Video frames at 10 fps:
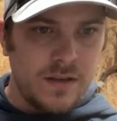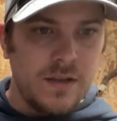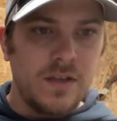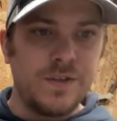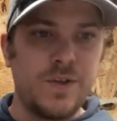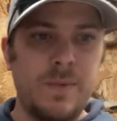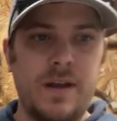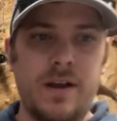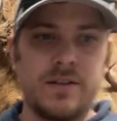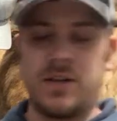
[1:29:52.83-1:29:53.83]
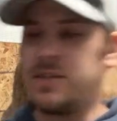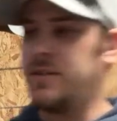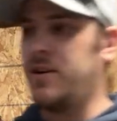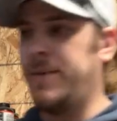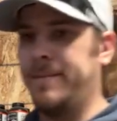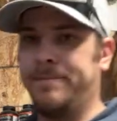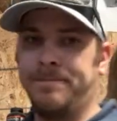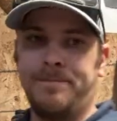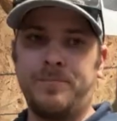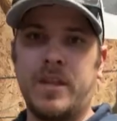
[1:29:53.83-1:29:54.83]
You too, man. I'll talk to you later, man.
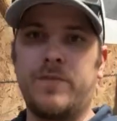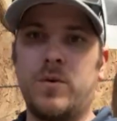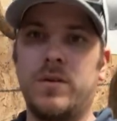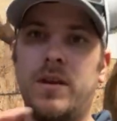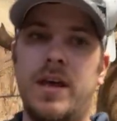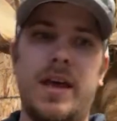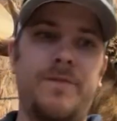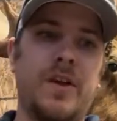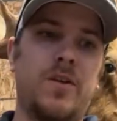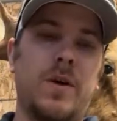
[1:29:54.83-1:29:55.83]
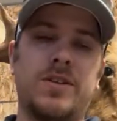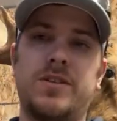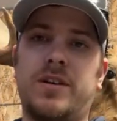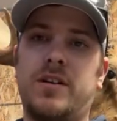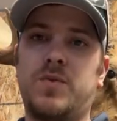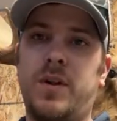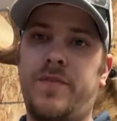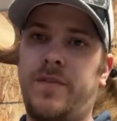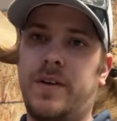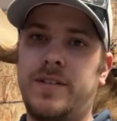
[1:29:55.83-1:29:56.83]
Have a good one. Hey, if you got any questions on
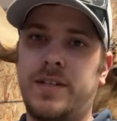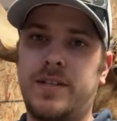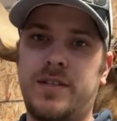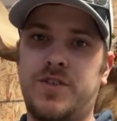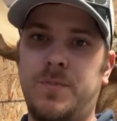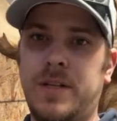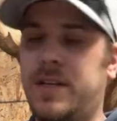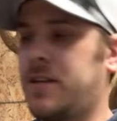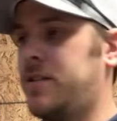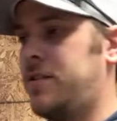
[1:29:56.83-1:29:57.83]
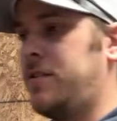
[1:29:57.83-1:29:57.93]
25-06, shoot me a text.